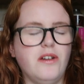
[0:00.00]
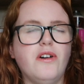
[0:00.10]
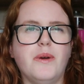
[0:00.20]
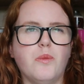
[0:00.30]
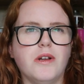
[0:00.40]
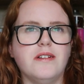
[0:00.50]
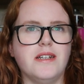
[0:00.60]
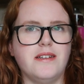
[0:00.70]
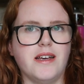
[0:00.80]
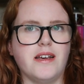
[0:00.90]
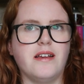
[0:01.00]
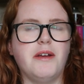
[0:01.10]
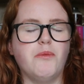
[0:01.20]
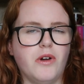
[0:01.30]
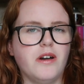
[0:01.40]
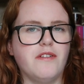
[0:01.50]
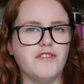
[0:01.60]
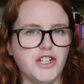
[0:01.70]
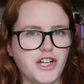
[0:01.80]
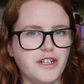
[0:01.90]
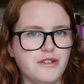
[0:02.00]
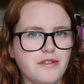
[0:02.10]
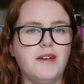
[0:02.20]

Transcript: not in one sitting, in one afternoon.